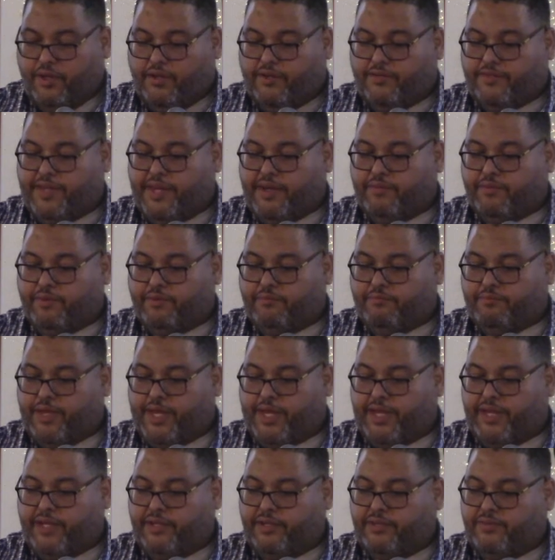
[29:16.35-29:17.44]
They were
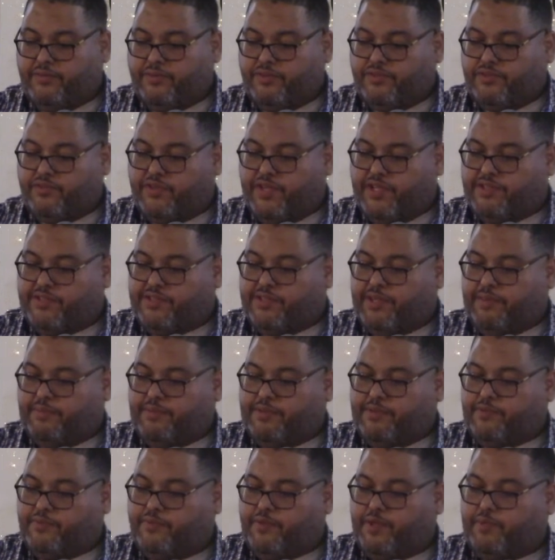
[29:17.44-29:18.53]
men who were dressed up
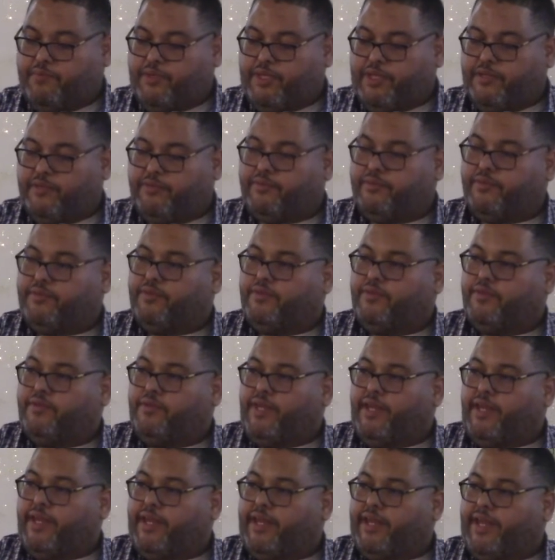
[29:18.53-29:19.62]
as women
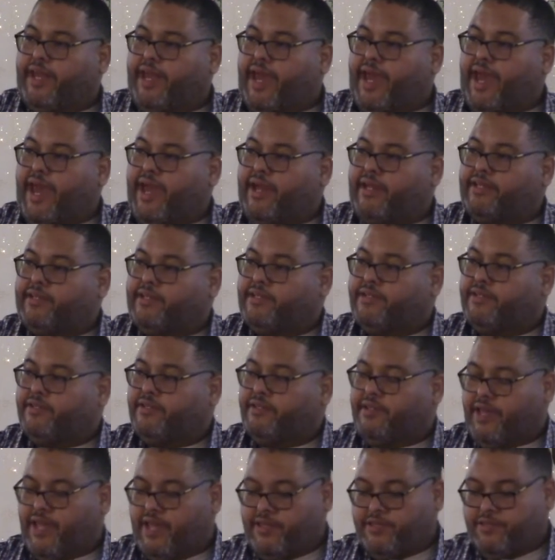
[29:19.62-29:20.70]
and they acted
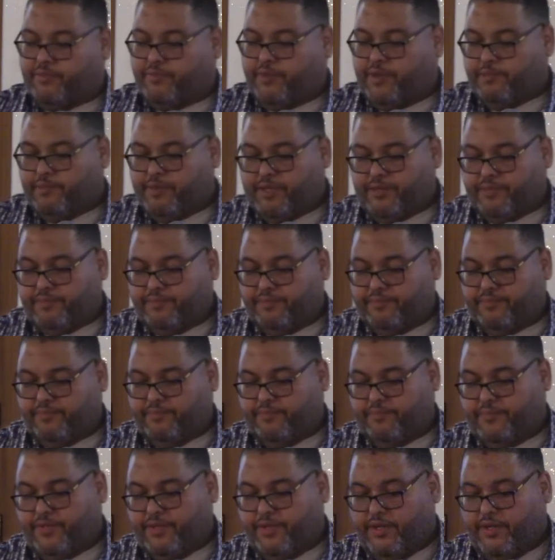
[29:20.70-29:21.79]
as women.
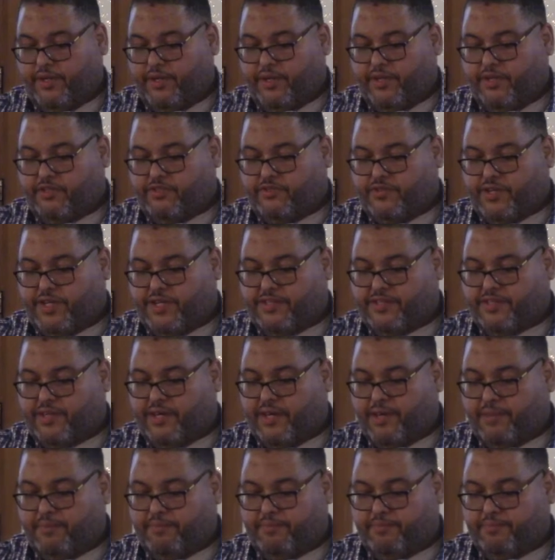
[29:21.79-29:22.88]
Dress
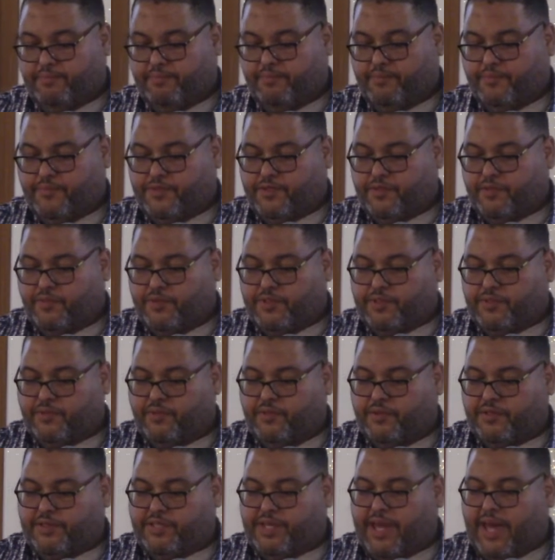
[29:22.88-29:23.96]
up. So, what's
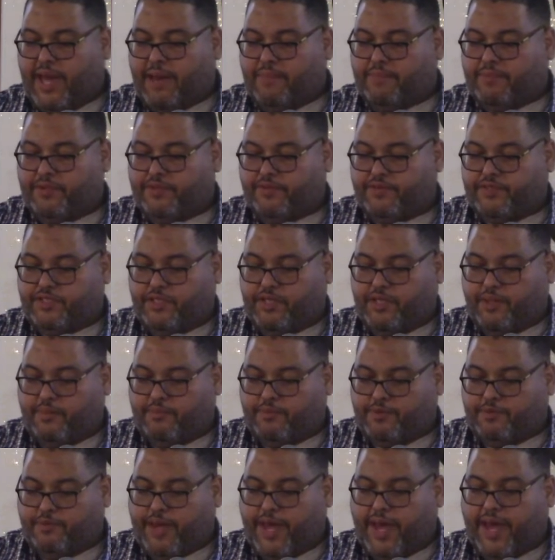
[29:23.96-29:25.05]
going to happen if she
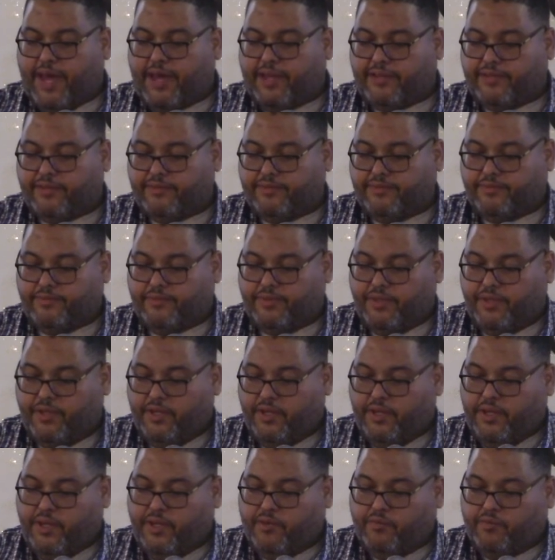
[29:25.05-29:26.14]
comes back?
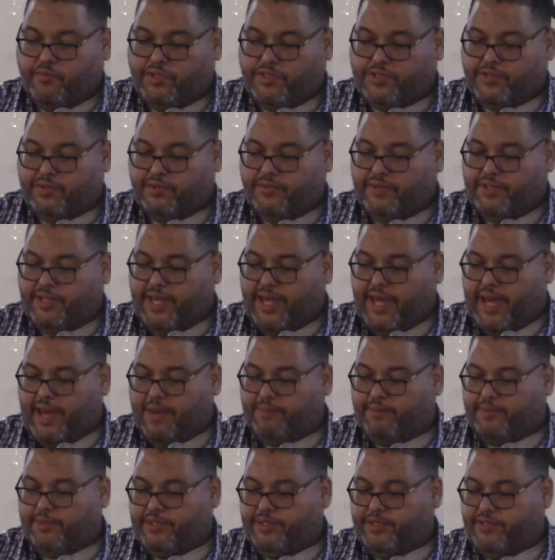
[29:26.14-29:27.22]
What's going to
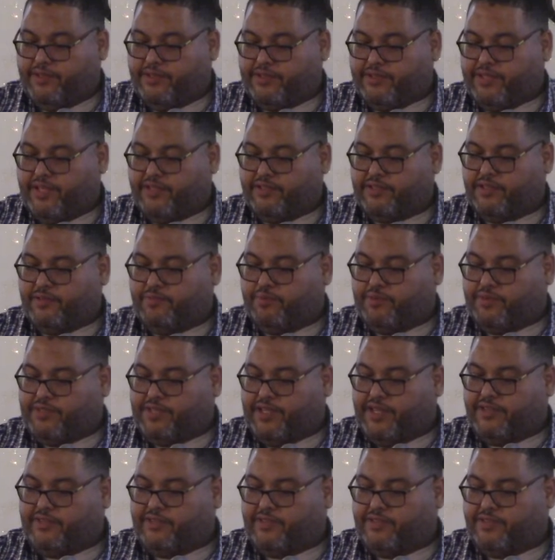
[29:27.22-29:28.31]
happen is, as she
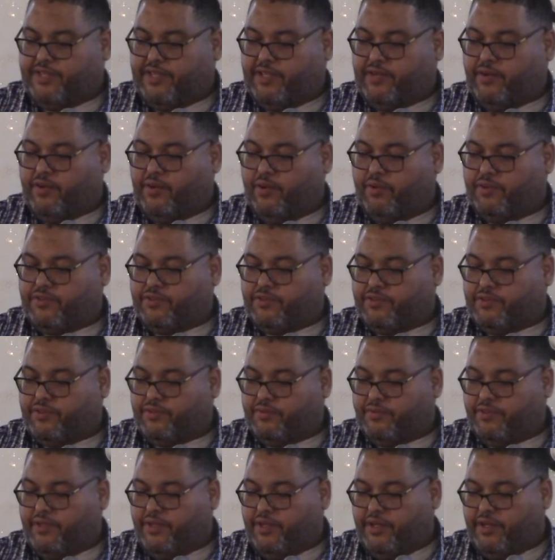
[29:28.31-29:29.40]
possesses a culture,
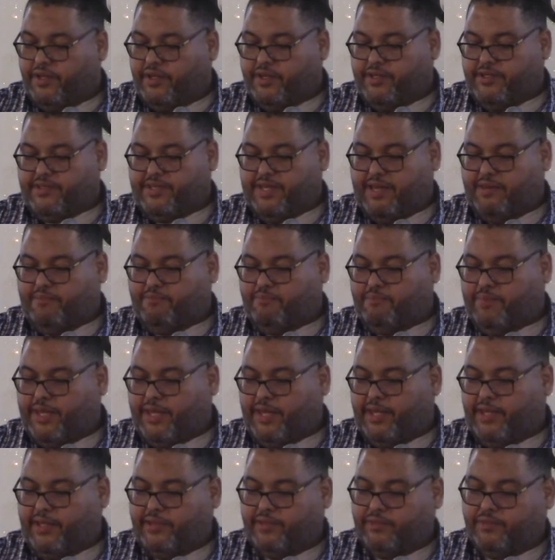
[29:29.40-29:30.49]
is that
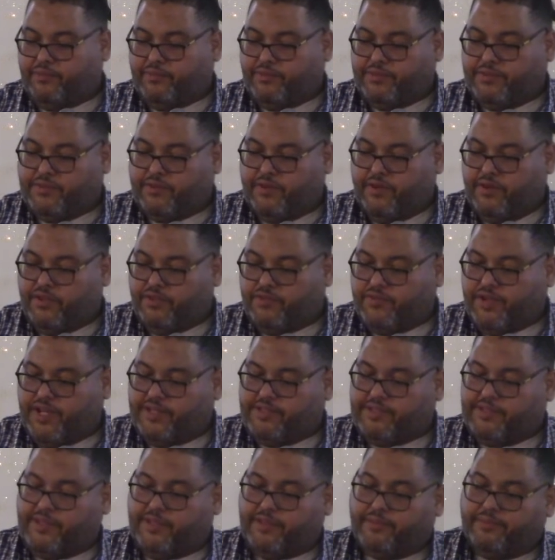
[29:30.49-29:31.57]
men will start
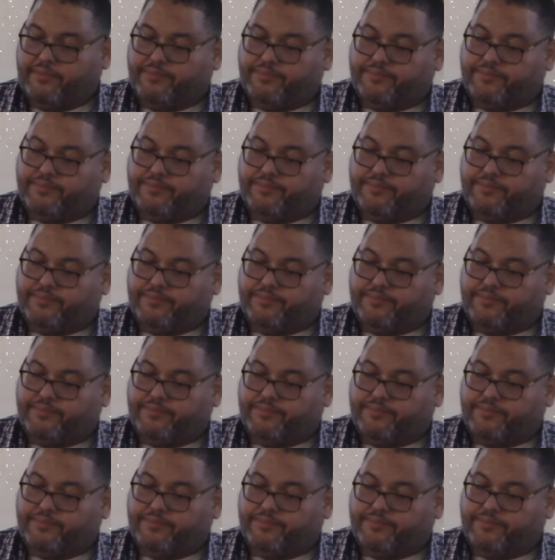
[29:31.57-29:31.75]
dressing.